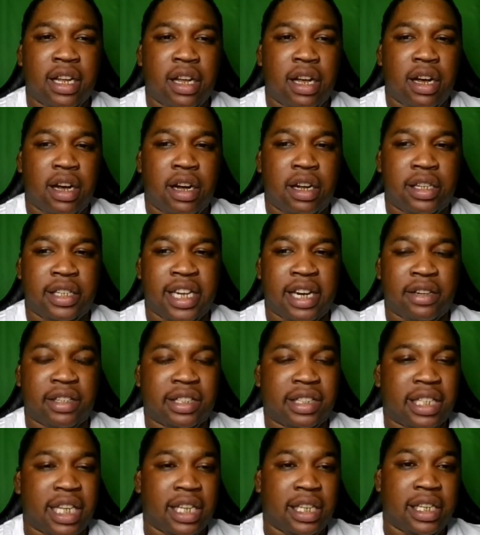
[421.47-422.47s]
Uh,
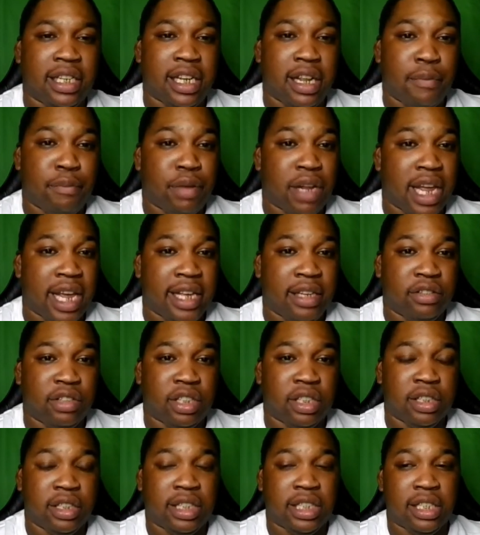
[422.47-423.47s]
Derek Stingley didn't play. You
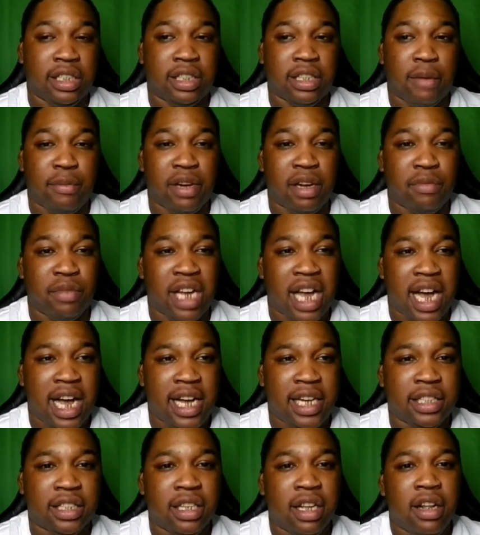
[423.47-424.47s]
should see some of them
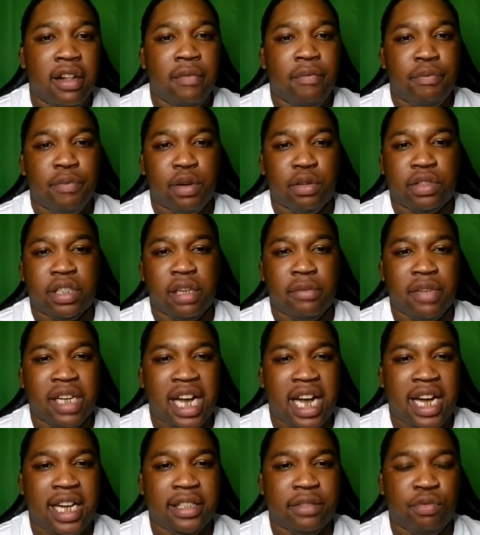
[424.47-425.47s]
guys most of them
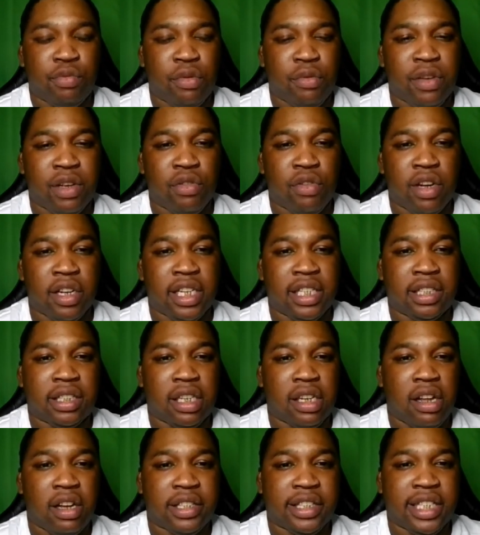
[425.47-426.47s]
guys when we go against
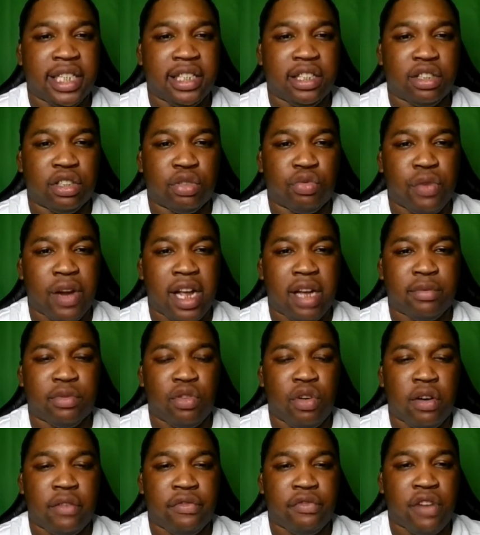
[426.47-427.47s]
the Los Angeles Rams
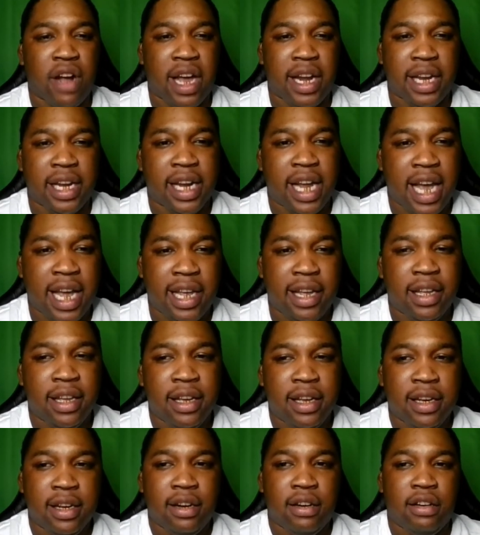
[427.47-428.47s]
on Friday night,
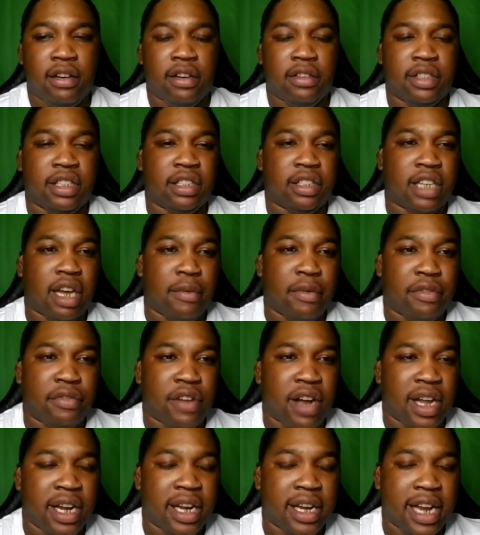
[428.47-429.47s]
on this coming
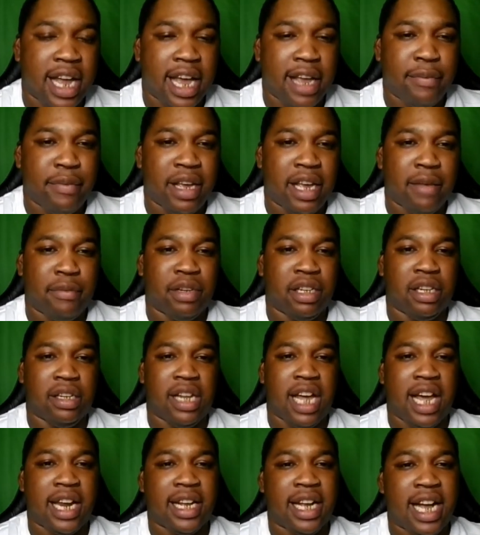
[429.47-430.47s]
Friday night, man. But a
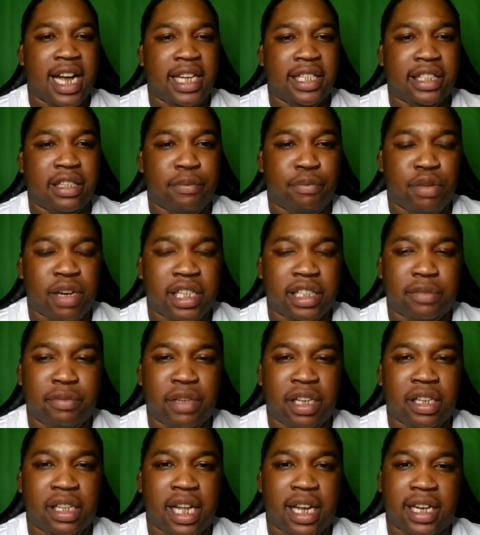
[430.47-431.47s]
lot of guys impressed
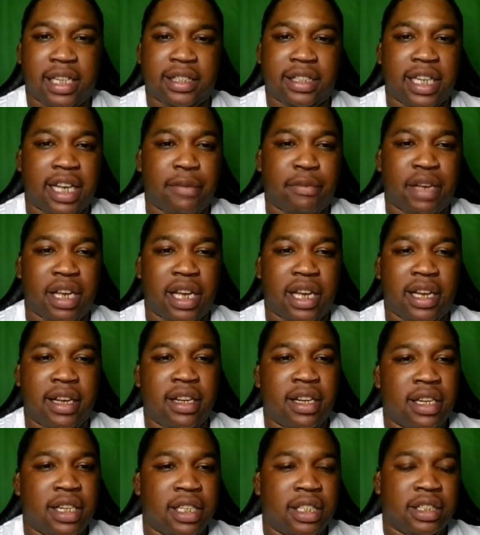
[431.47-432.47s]
me. Like I say, man,
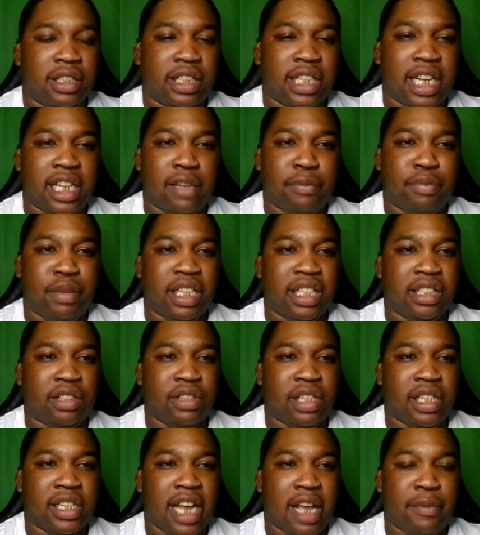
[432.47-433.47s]
Jalen
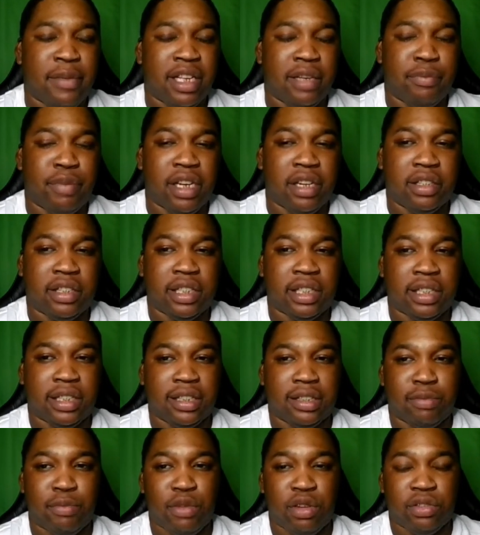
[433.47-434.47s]
Pitre and Dameon Pierce
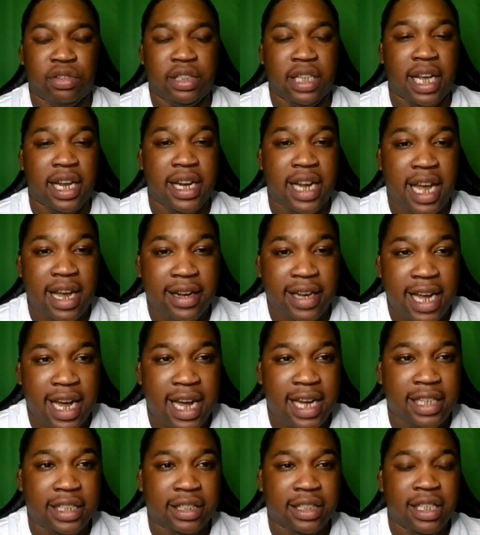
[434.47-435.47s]
is the most standout
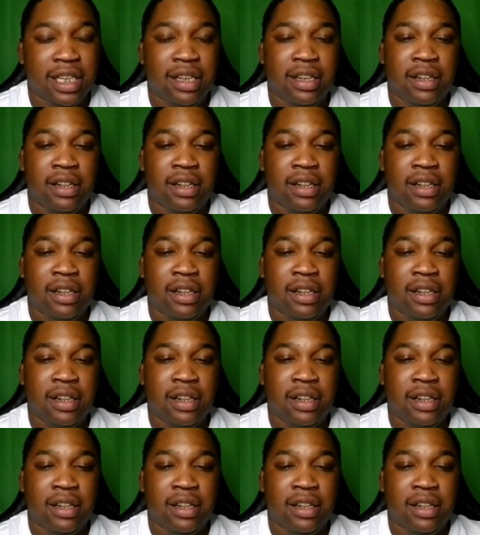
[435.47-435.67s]
guys.